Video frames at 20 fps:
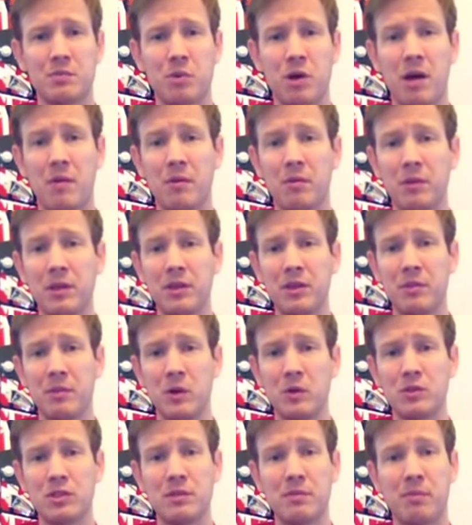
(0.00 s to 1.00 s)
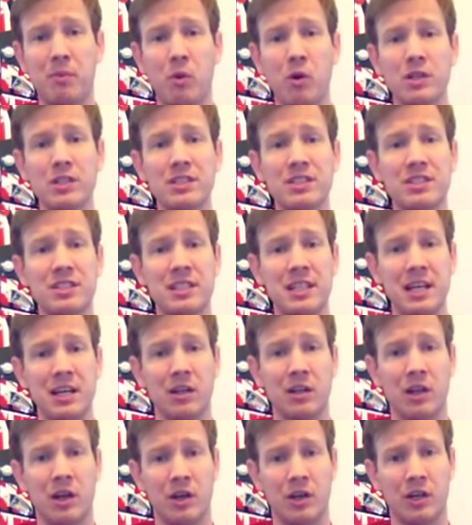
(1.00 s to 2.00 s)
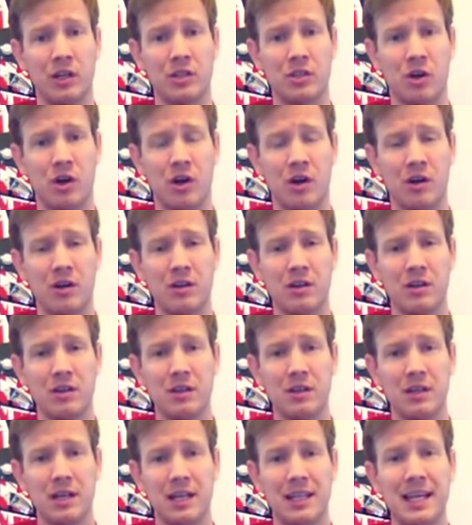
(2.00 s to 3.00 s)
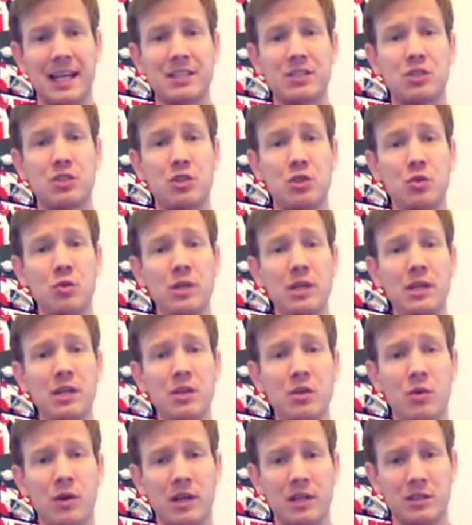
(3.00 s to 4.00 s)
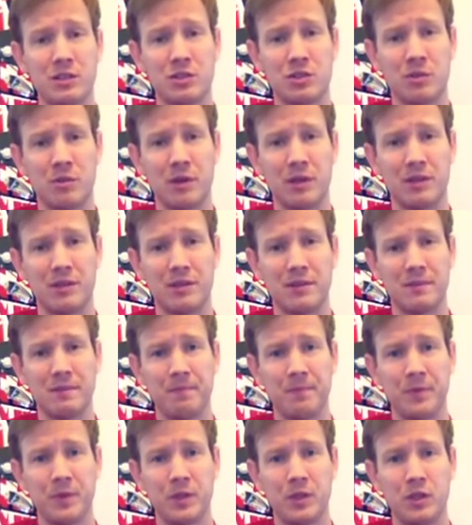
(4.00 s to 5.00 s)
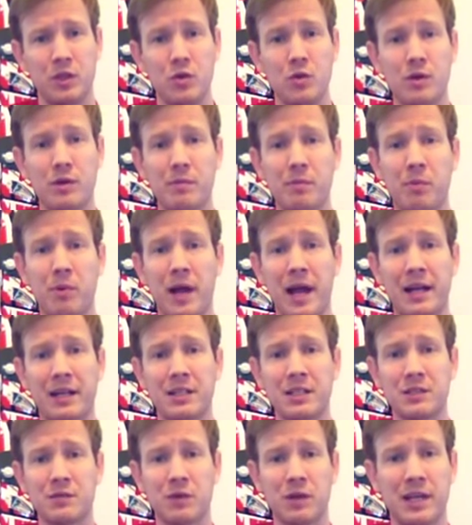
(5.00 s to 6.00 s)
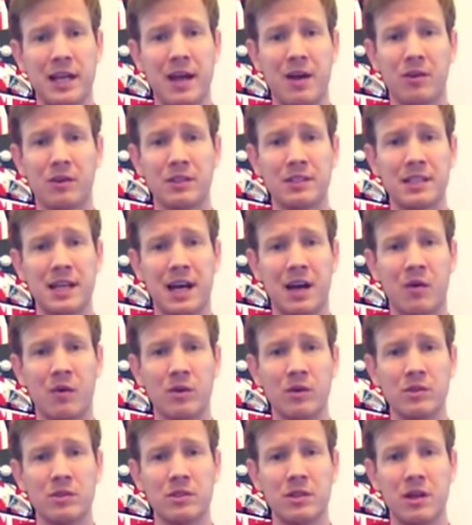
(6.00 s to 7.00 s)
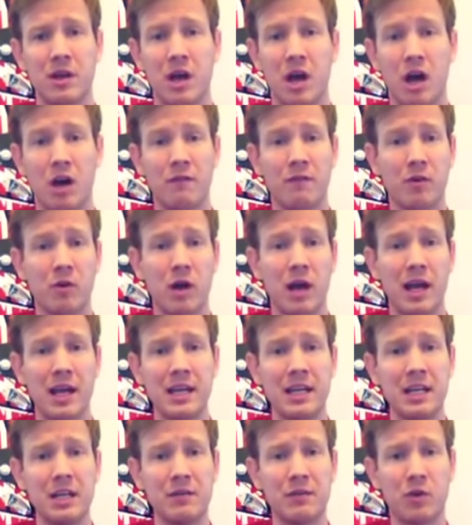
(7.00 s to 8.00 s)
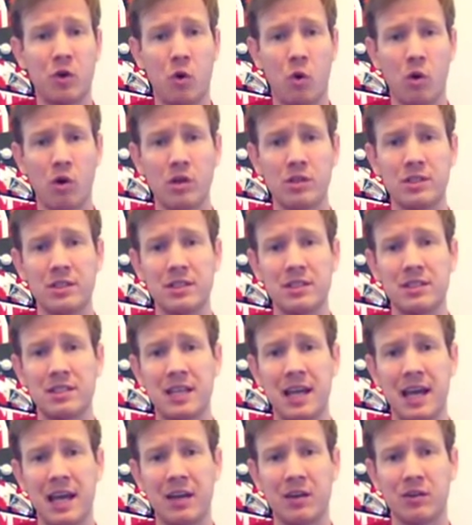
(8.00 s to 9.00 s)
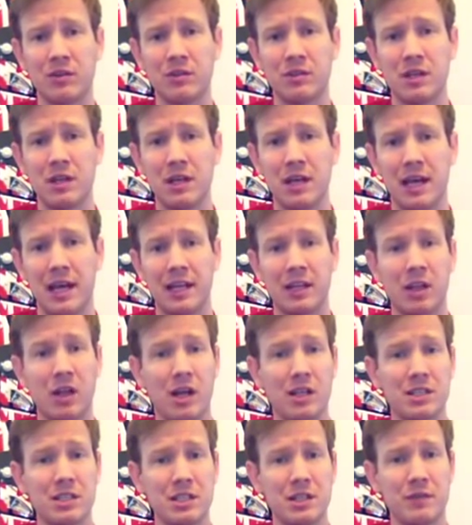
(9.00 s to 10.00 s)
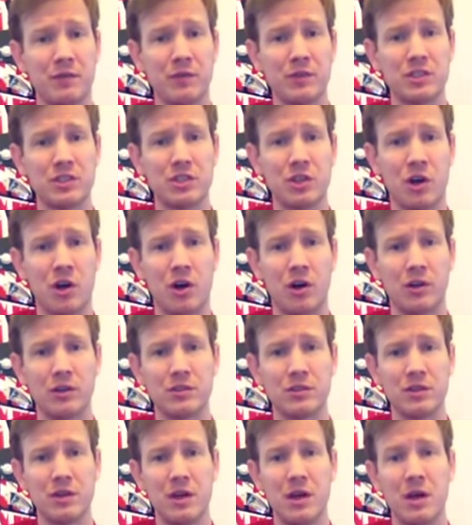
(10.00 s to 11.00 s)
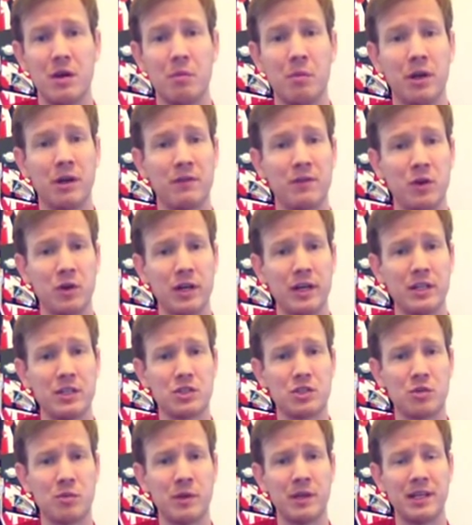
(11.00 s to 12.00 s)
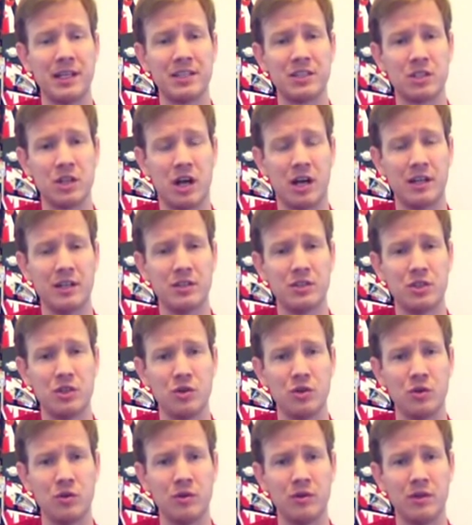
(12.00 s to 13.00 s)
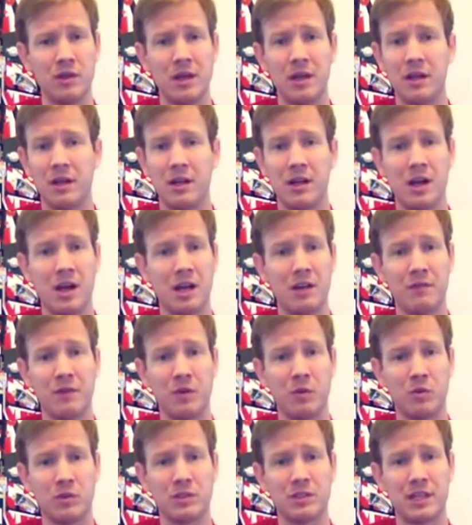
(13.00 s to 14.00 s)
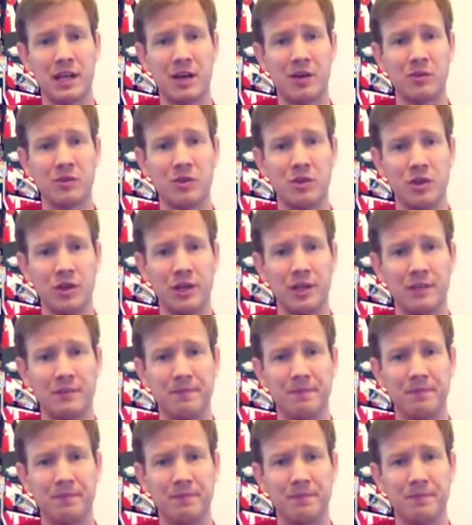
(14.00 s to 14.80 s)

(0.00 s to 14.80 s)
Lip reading: probably the most important skill on guitar, and that's tuning your instrument. You can practice for countless hours, a variety of chords and scales, and lots of different songs, but if your instrument is not in tune, none of it will sound good.